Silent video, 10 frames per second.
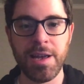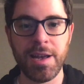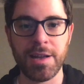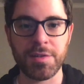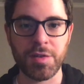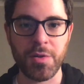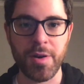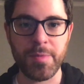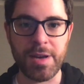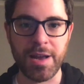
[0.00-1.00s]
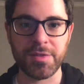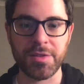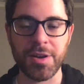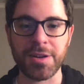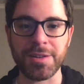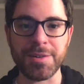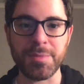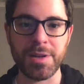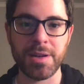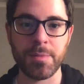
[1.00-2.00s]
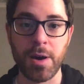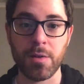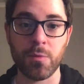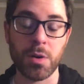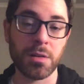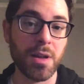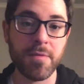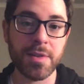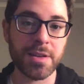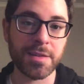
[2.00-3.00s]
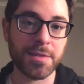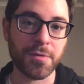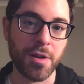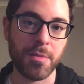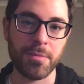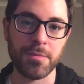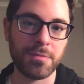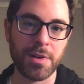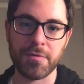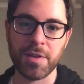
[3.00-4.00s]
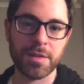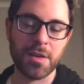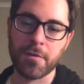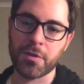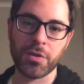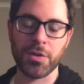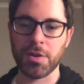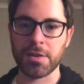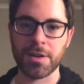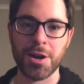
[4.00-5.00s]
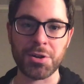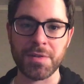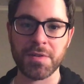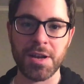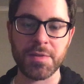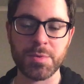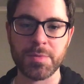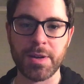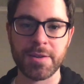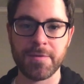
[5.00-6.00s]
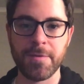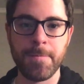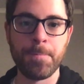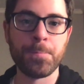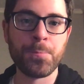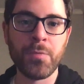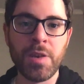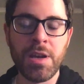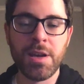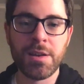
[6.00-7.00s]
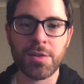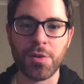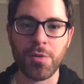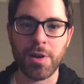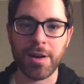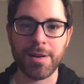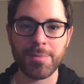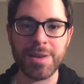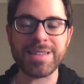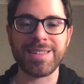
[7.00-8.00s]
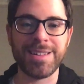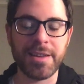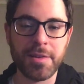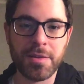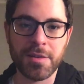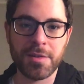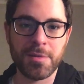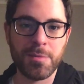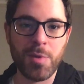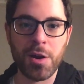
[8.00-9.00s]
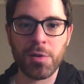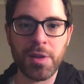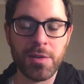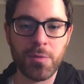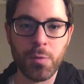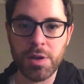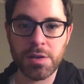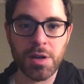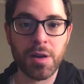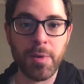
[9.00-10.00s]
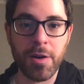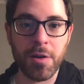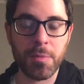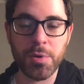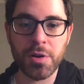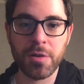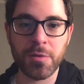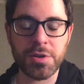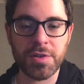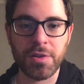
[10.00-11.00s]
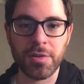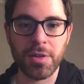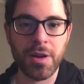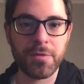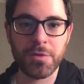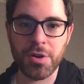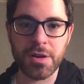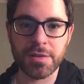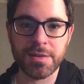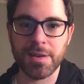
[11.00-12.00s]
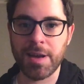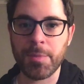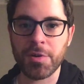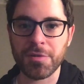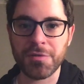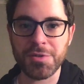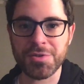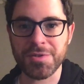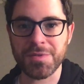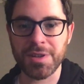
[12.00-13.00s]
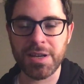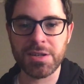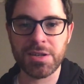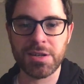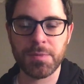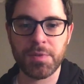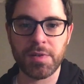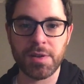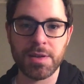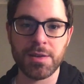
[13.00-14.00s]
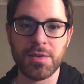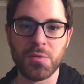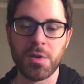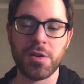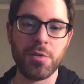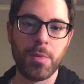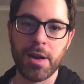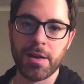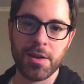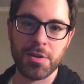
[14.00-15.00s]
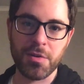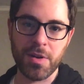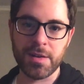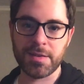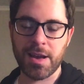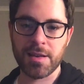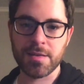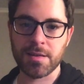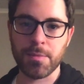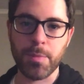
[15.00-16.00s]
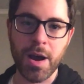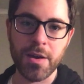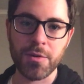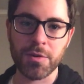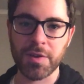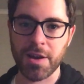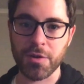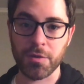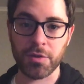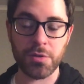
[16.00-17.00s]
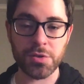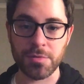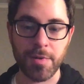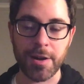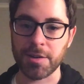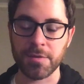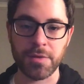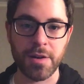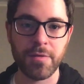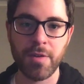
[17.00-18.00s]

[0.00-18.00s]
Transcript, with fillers: And so I've been asked to talk a little bit about what love is from a philosophical and cognitive science perspective. So uh, basically, the model that we talk about in our book, which is called Love, Drugs, the Chemical Future of Relationships, is what you might characterize as a biopsychosocial model of love.